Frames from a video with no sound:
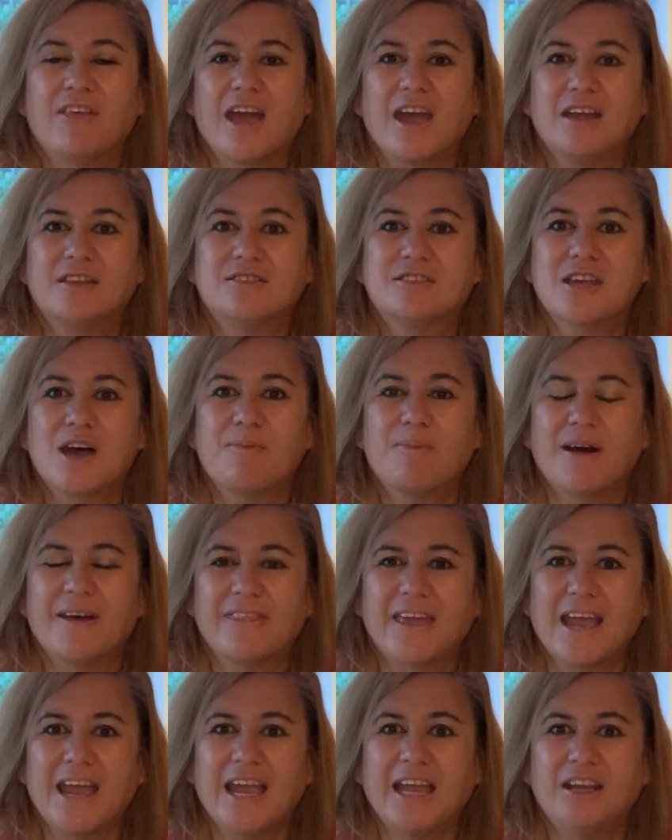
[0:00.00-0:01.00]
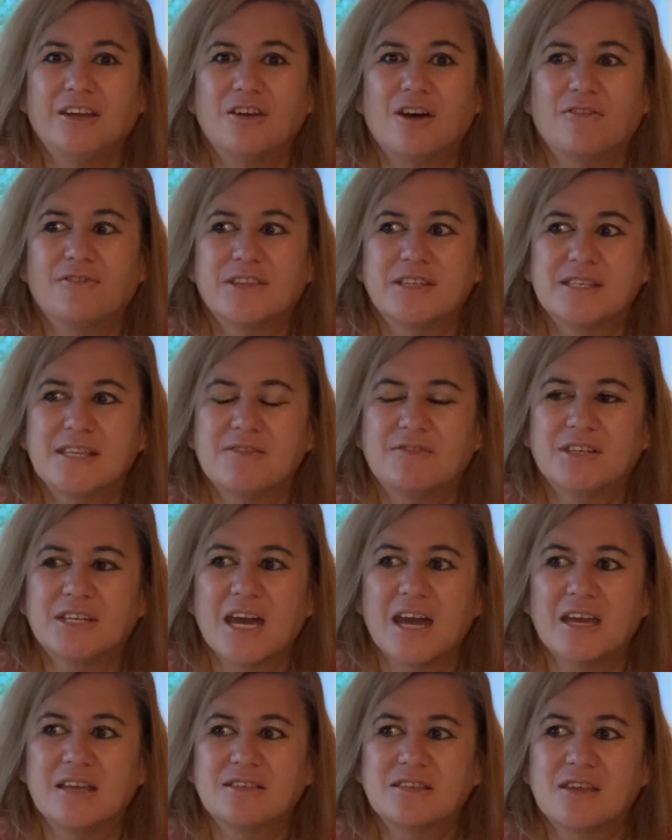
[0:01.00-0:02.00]
that. And so by the end of the 7
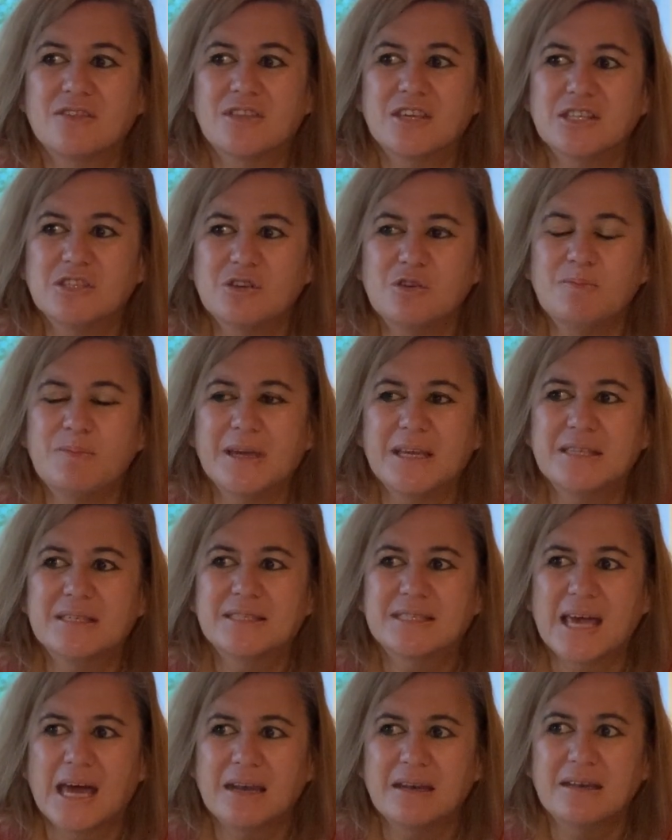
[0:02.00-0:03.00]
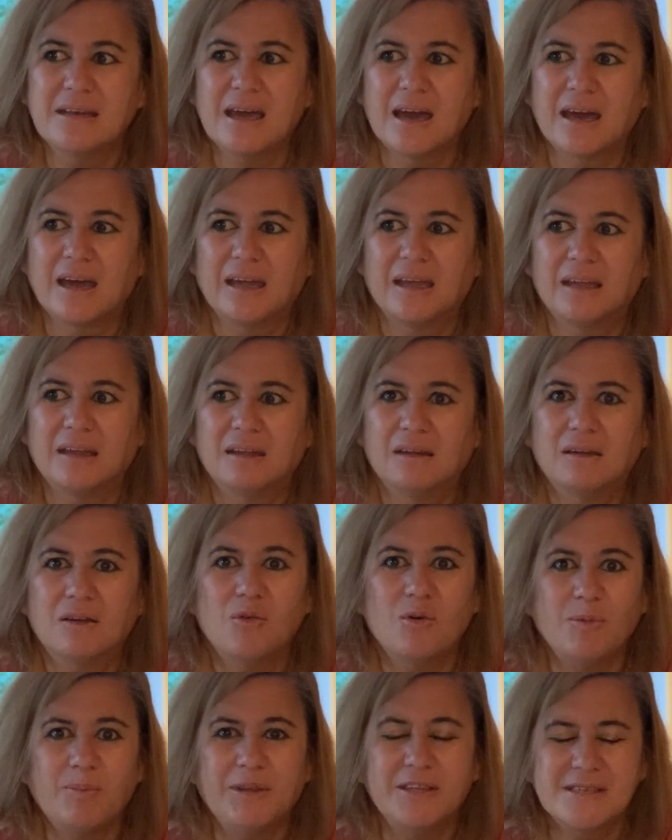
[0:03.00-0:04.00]
days, so this will be Sunday, it
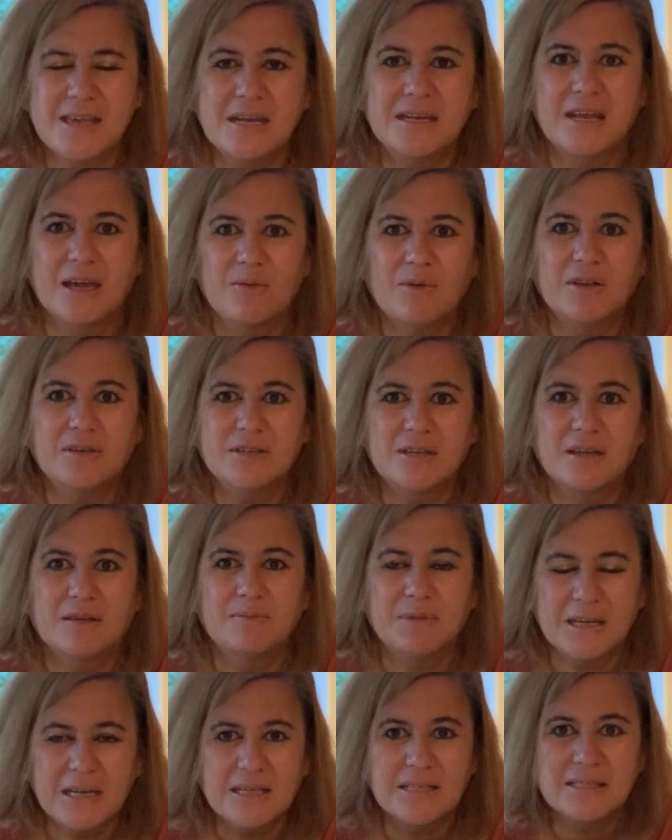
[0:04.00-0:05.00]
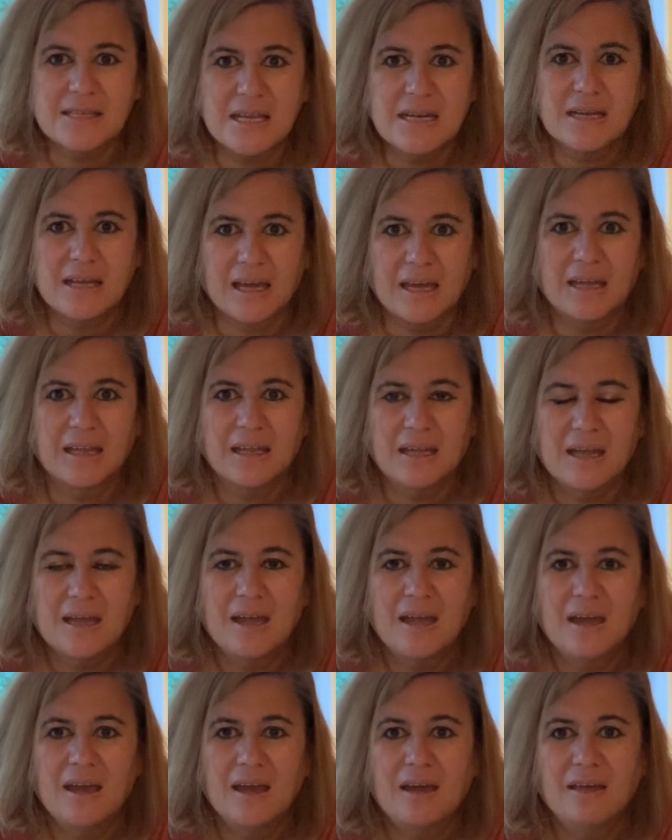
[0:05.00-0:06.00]
will be Sunday, won't it? It'll be next Sunday,
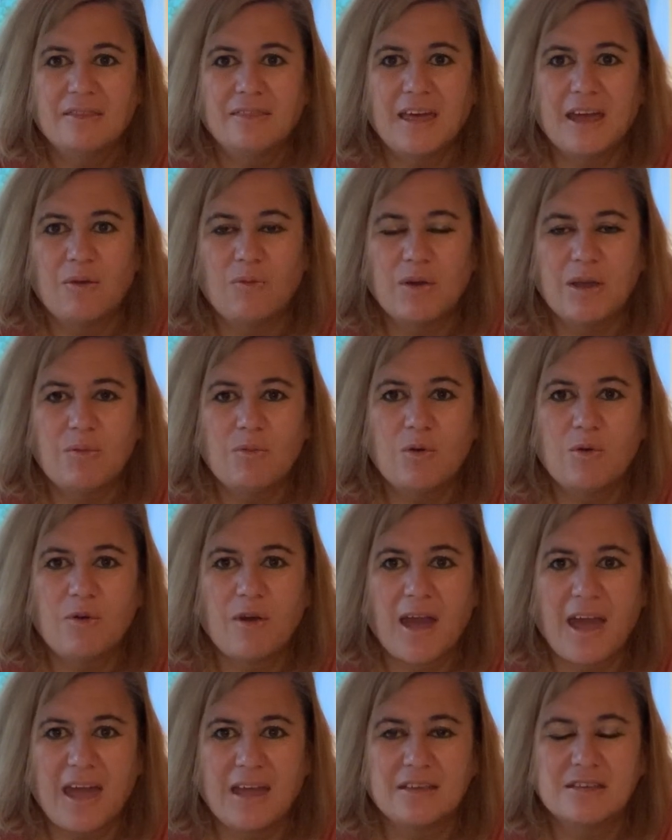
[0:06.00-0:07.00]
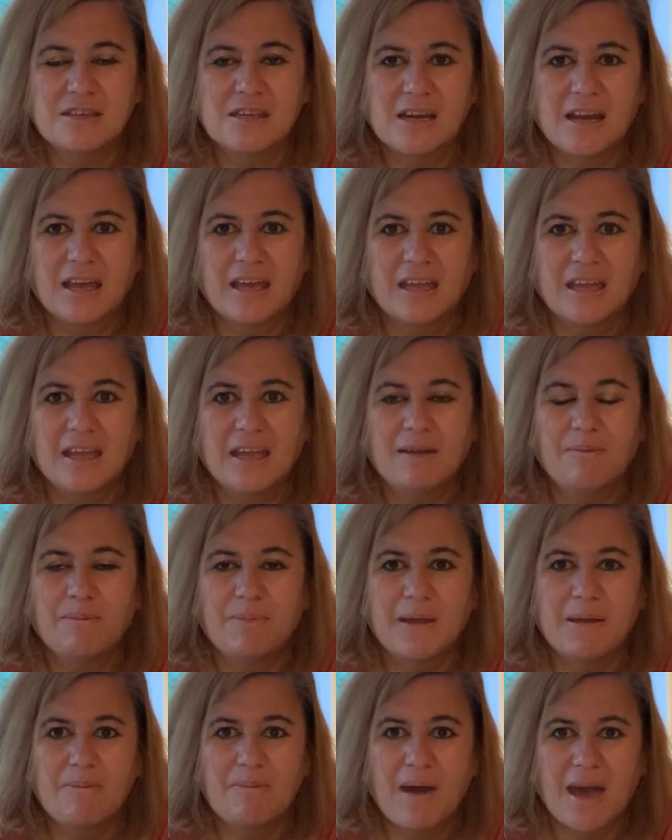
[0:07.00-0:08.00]
that we will actually
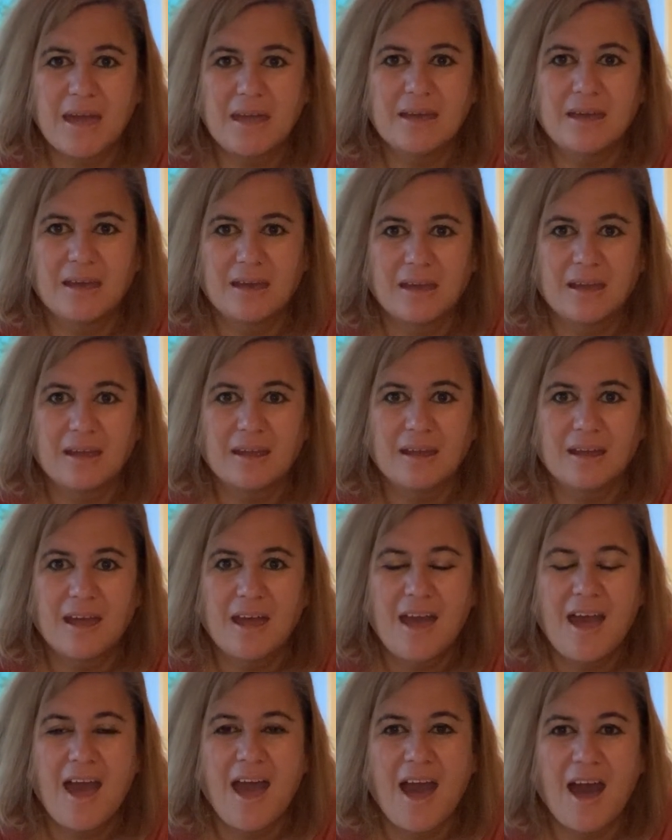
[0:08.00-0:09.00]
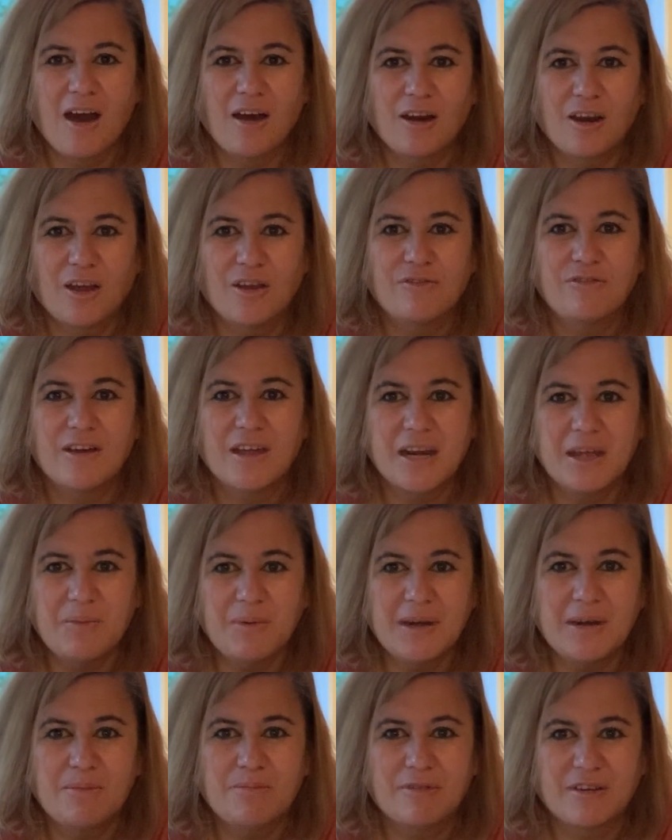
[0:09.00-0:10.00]
be making our loaf of
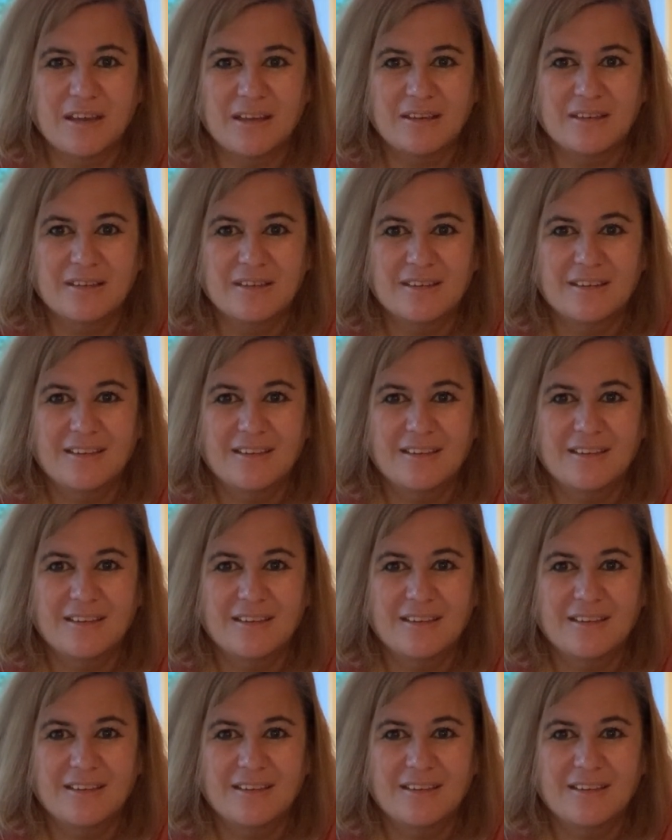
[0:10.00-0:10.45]
Rewena bread,